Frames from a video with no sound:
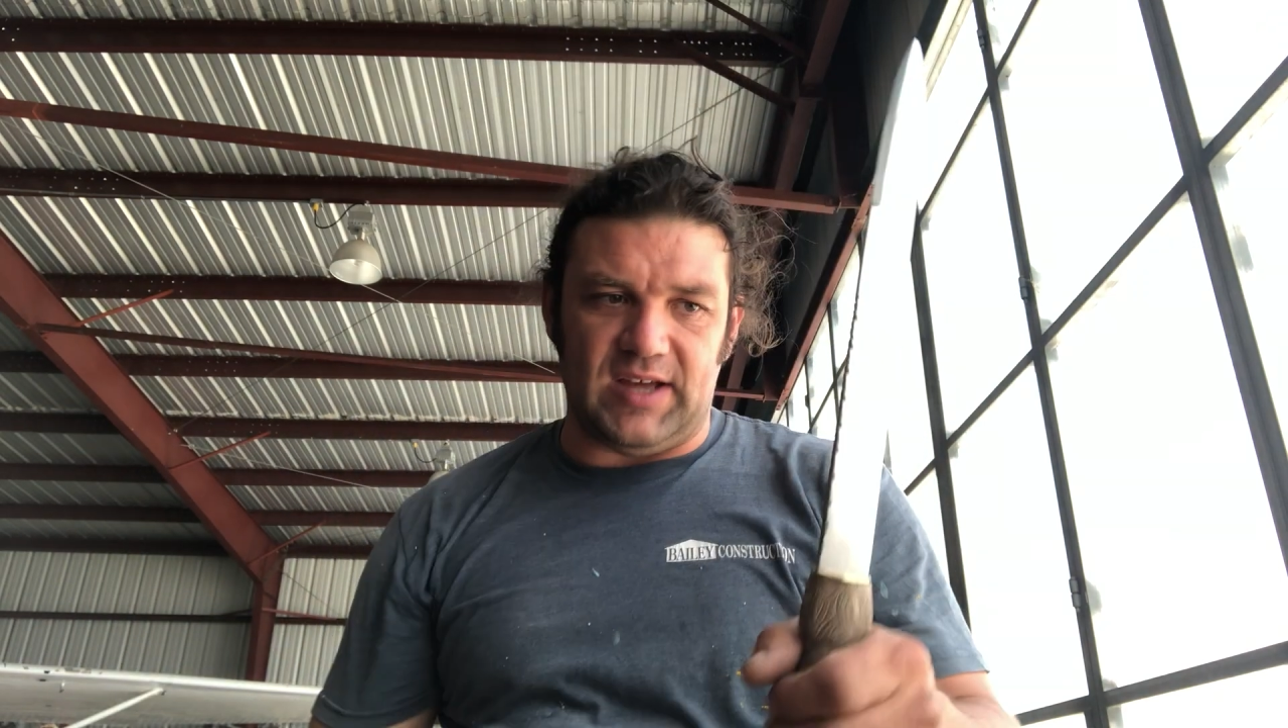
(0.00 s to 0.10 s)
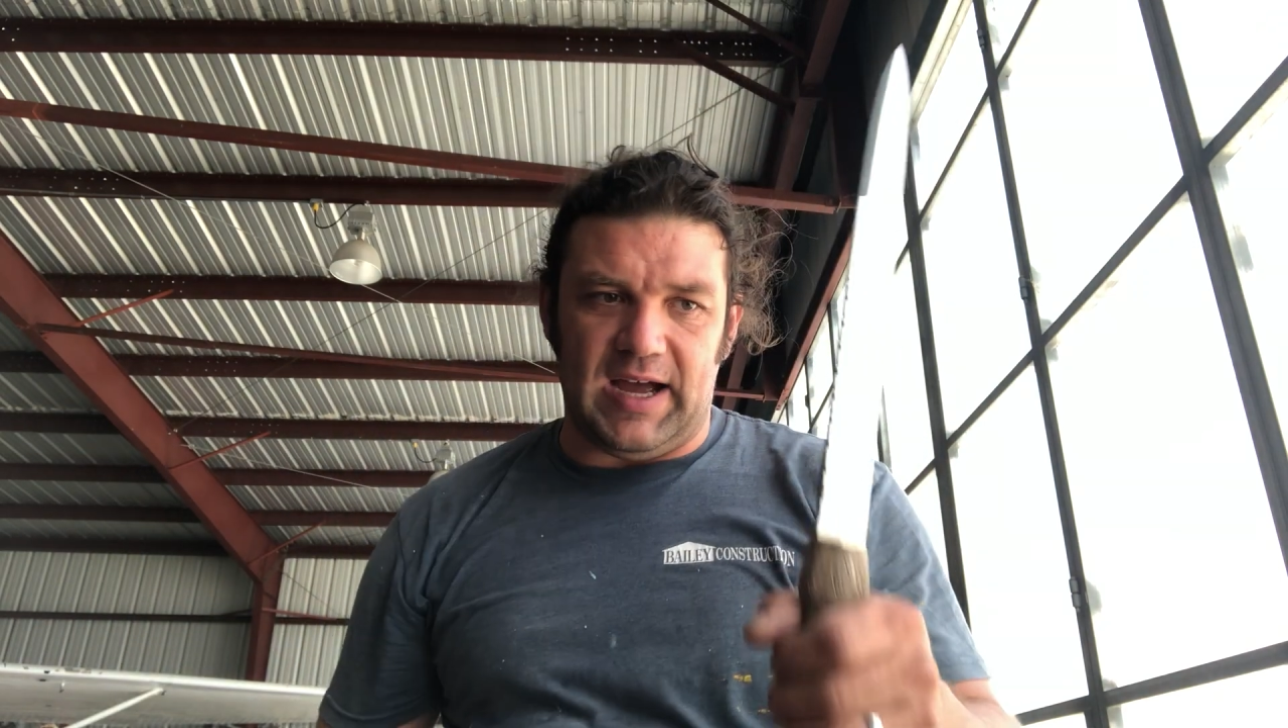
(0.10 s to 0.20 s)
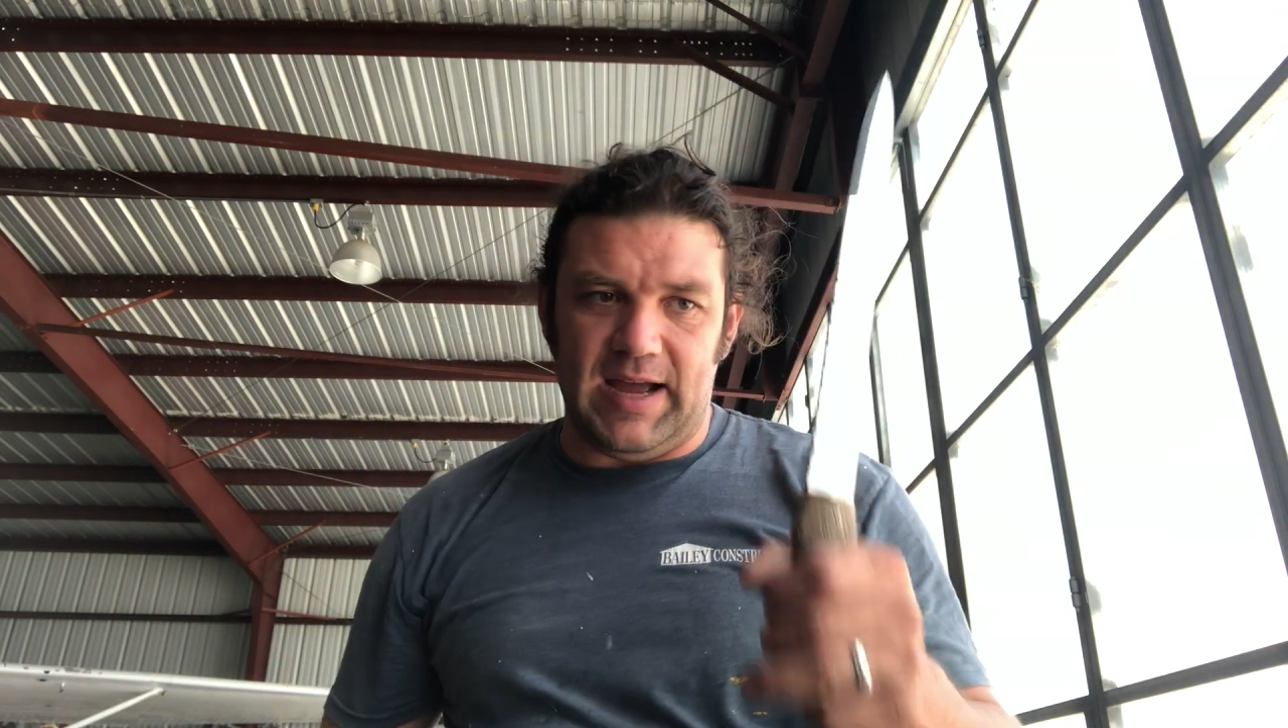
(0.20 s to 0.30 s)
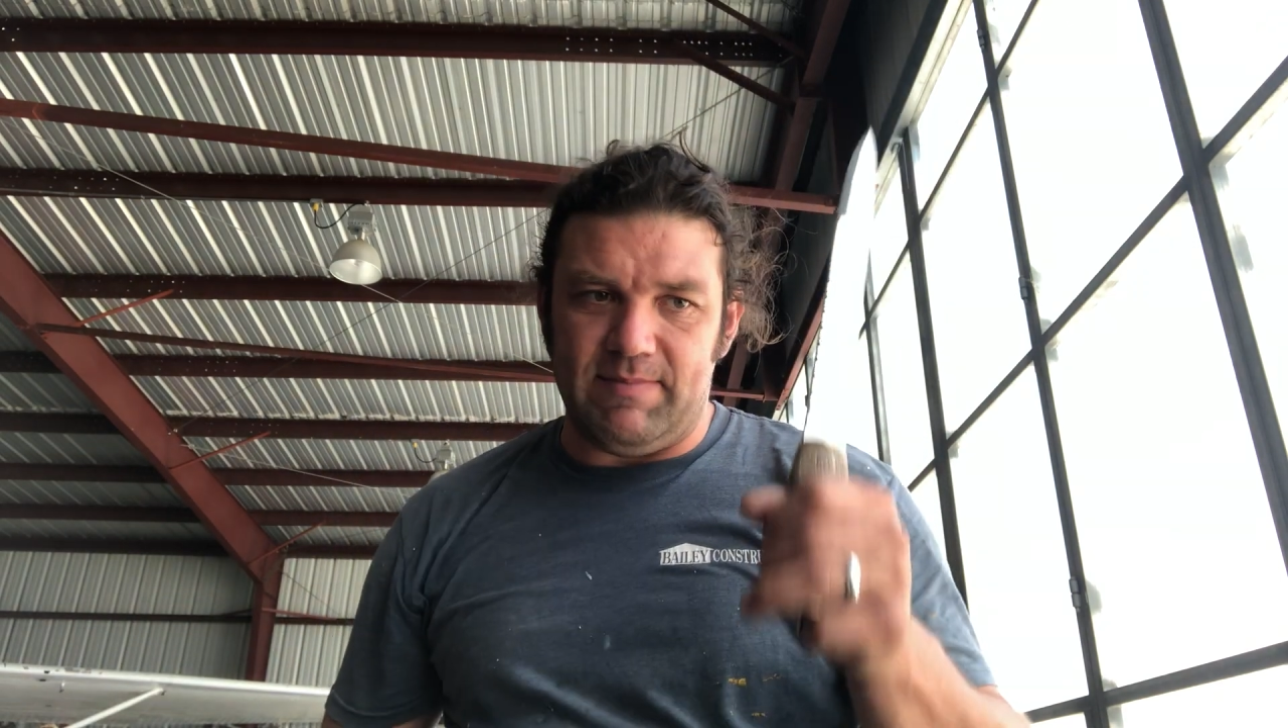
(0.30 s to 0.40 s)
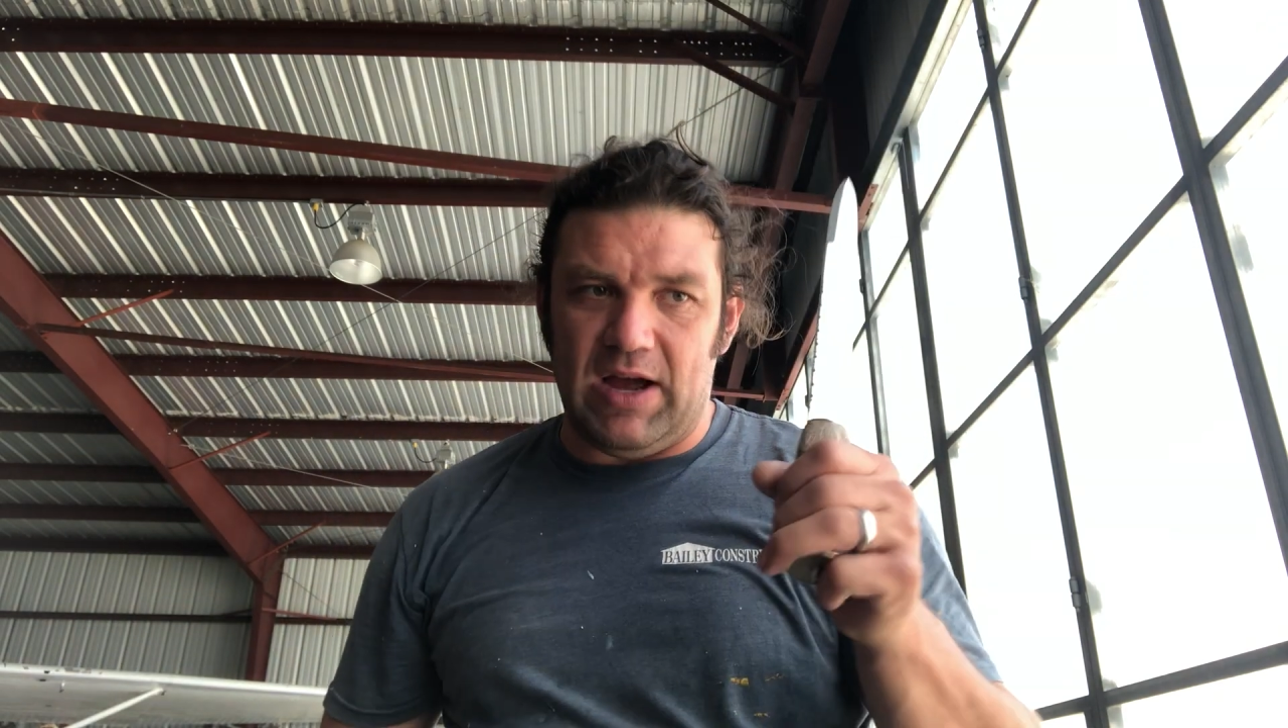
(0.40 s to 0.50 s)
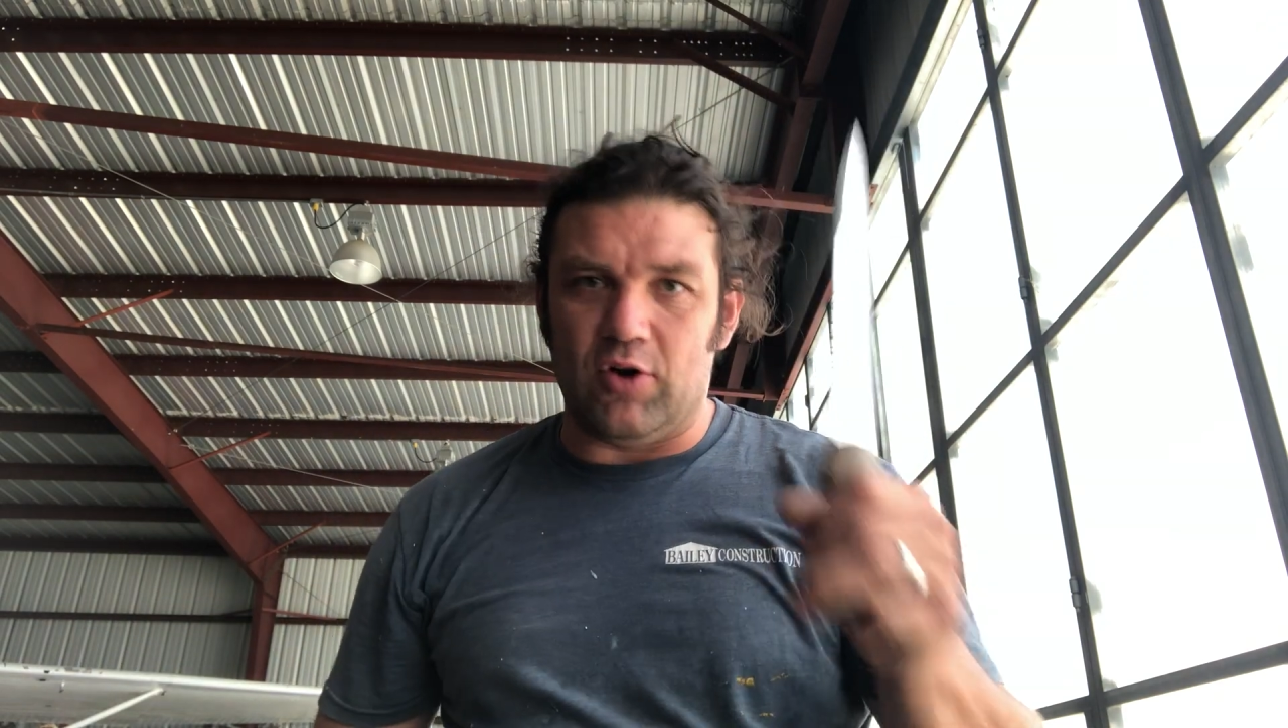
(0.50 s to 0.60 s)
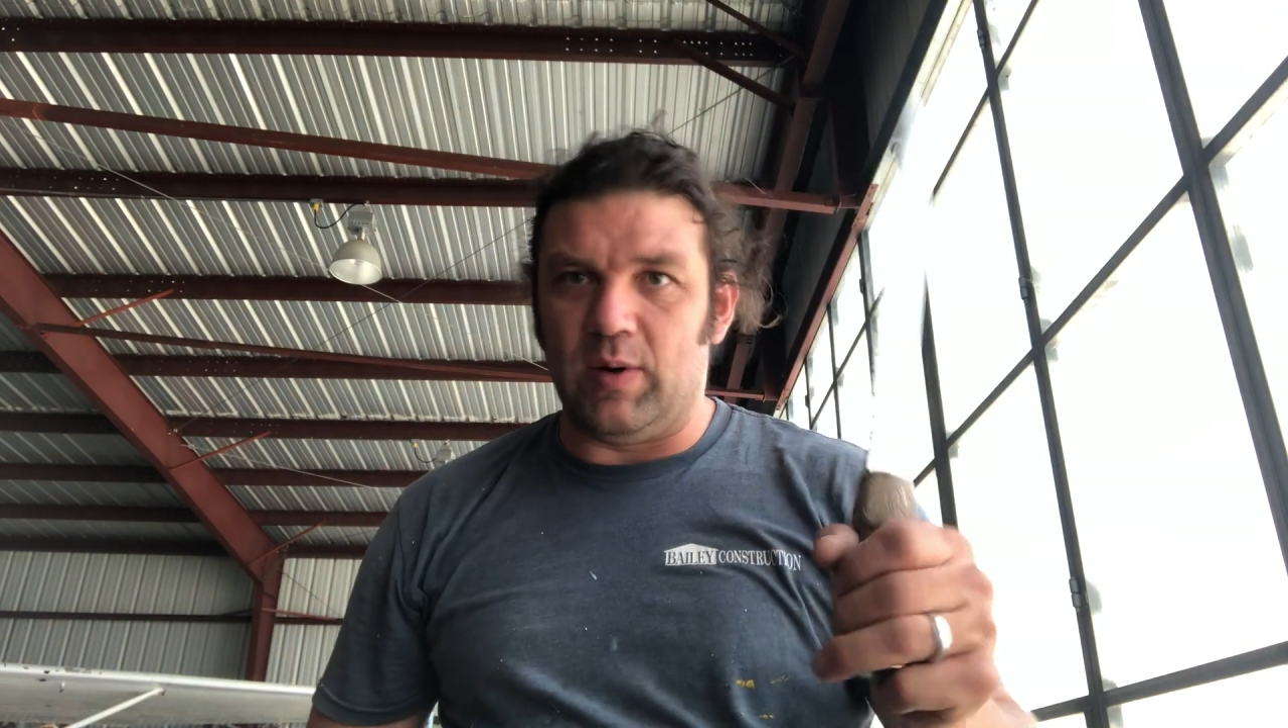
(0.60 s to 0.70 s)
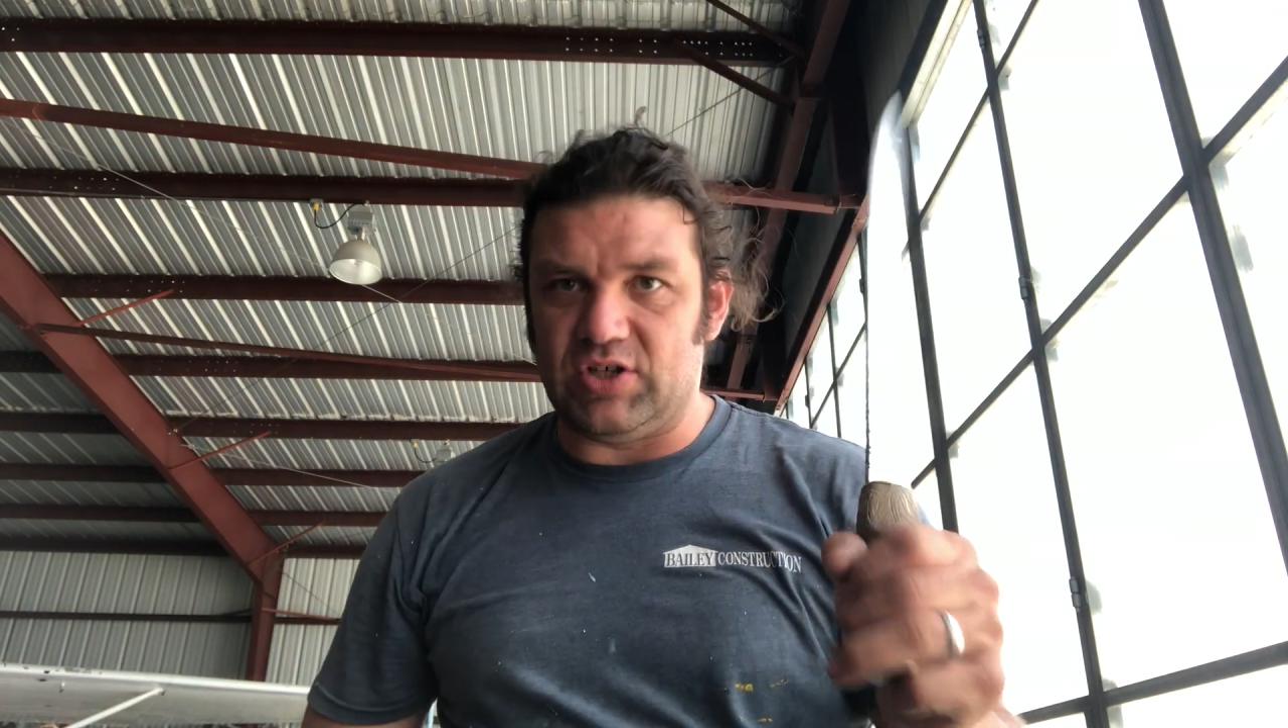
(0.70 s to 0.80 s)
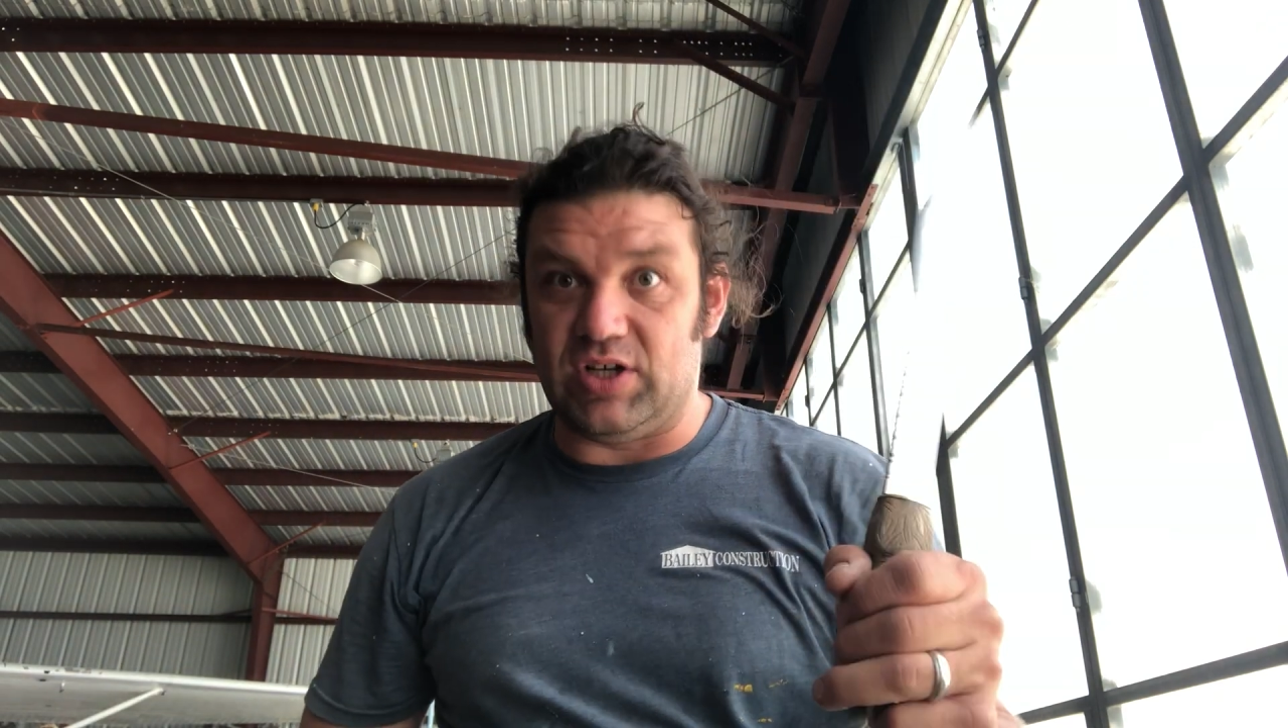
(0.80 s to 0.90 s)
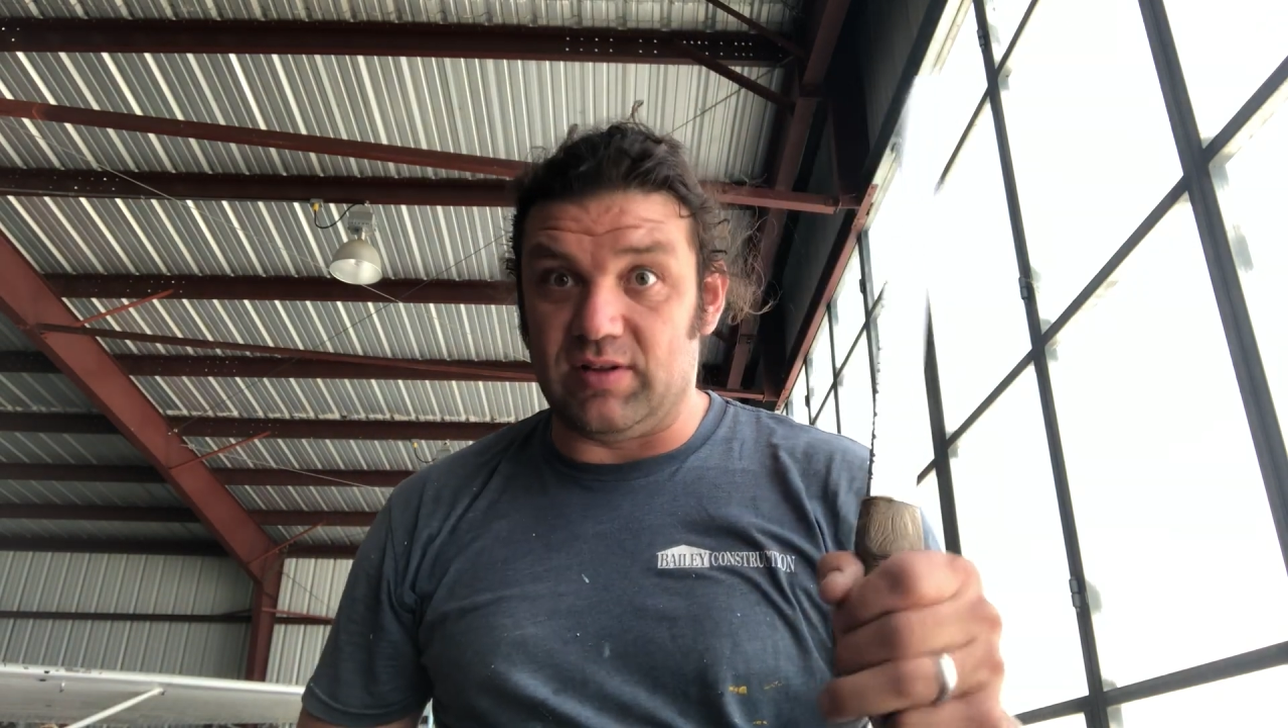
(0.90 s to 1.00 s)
I'm now questioning